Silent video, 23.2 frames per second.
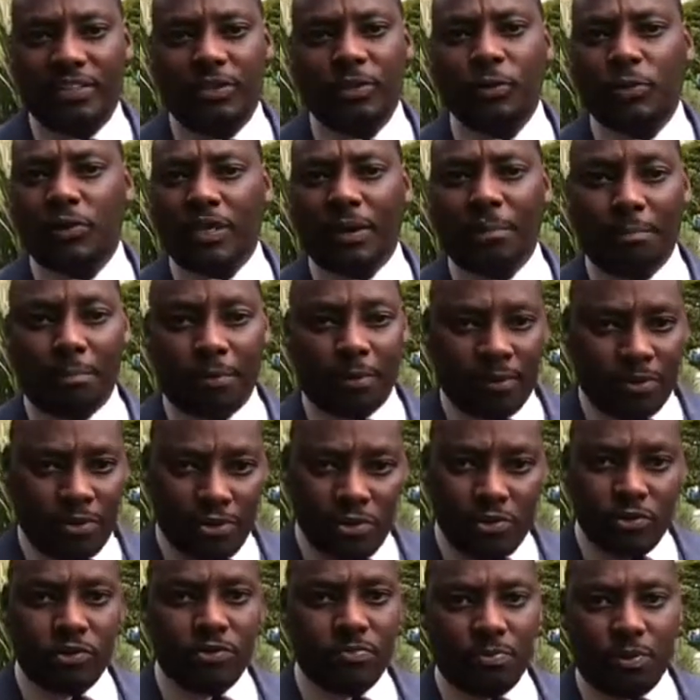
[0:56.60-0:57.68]
You can
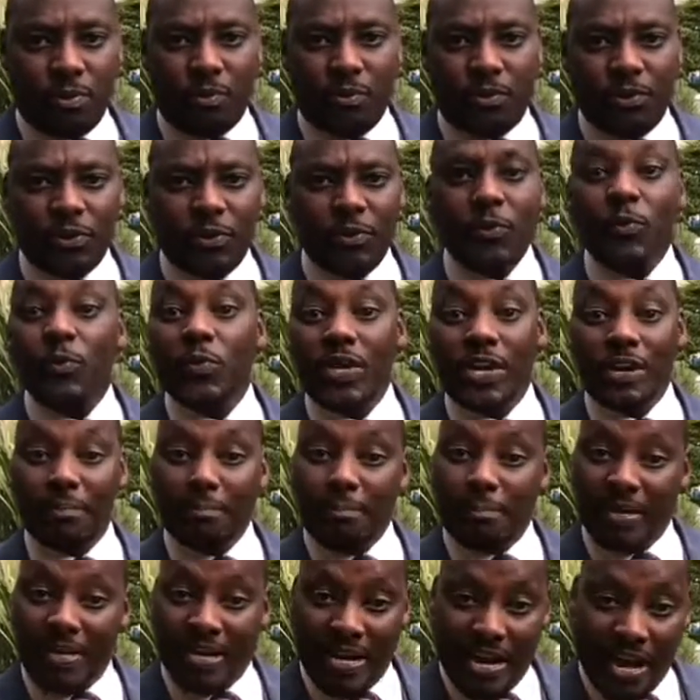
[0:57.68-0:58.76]
produce more. You
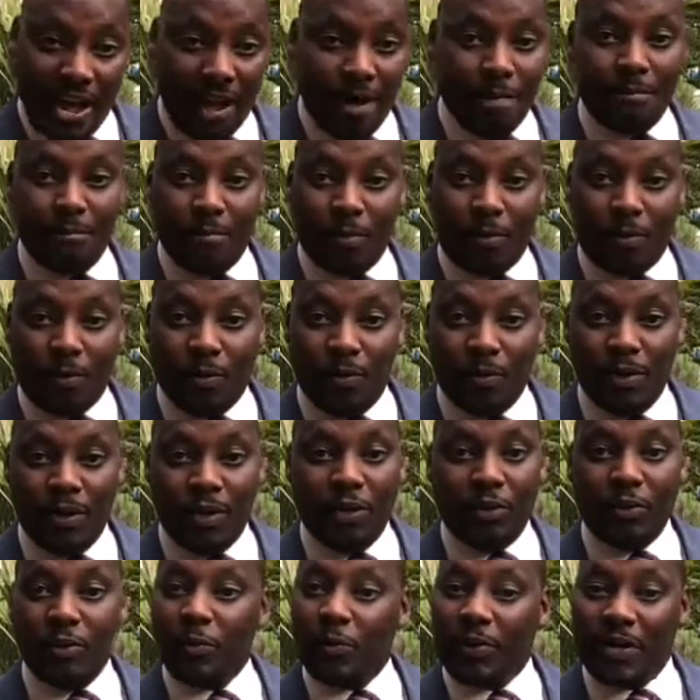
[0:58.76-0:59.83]
can become more.
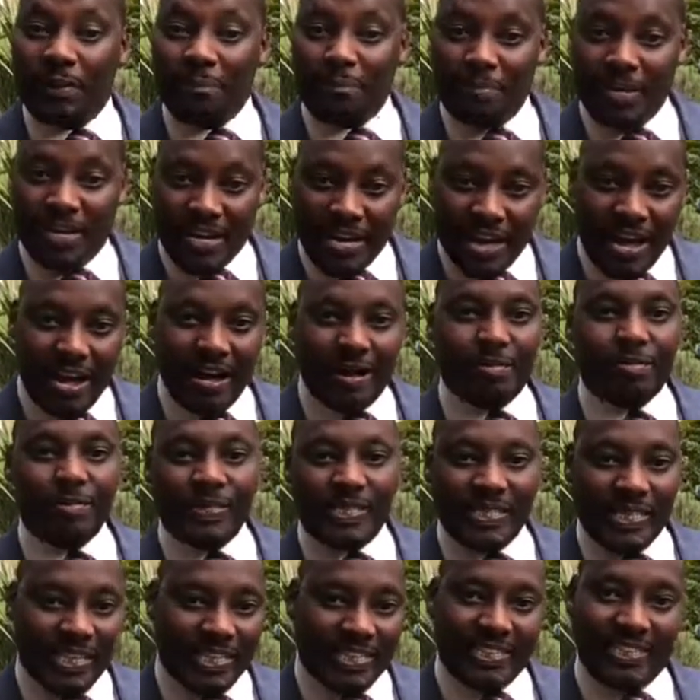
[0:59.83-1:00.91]
You can become
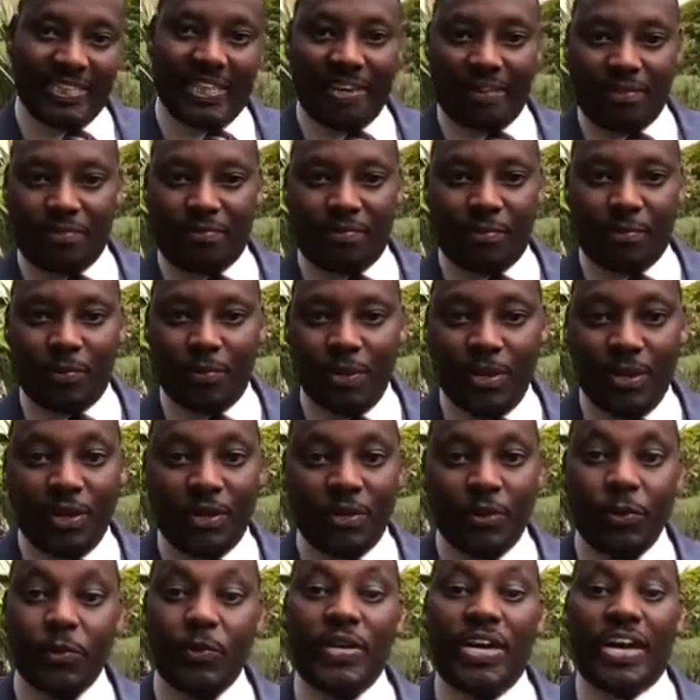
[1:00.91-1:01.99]
successful.
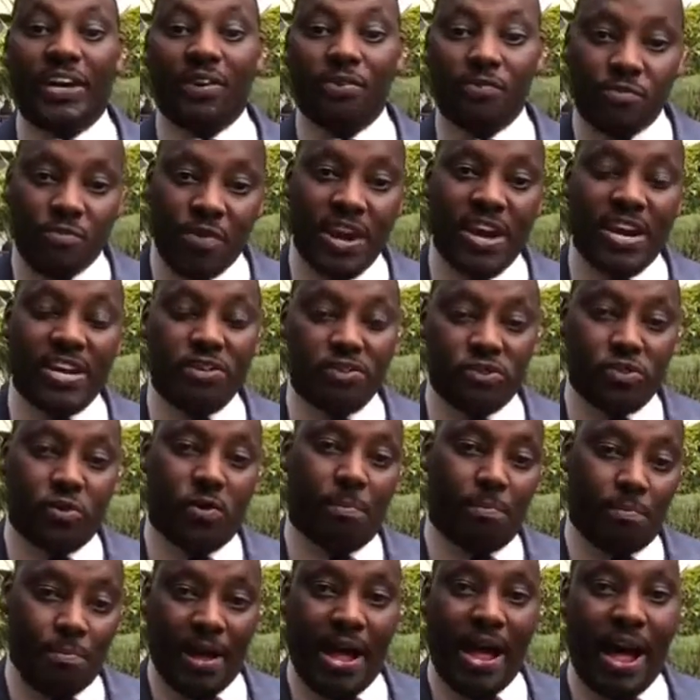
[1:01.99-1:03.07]
You can raise
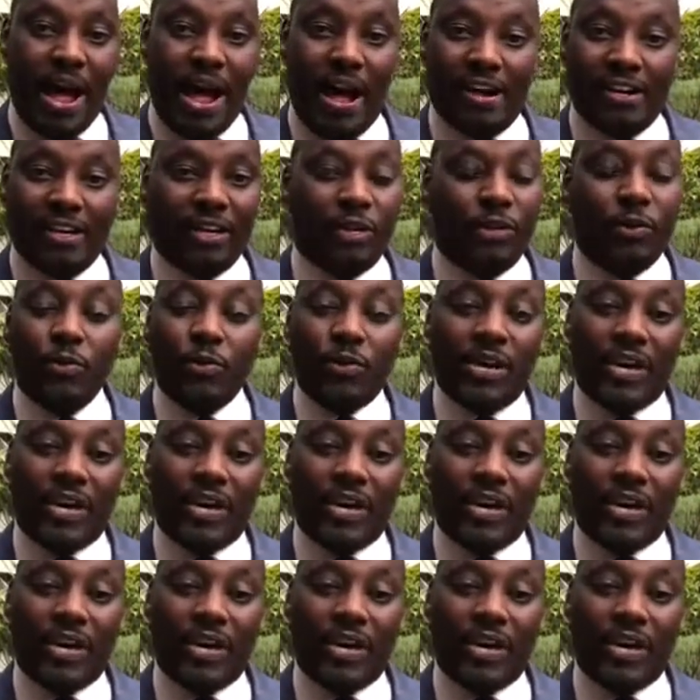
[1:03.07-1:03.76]
your bar. You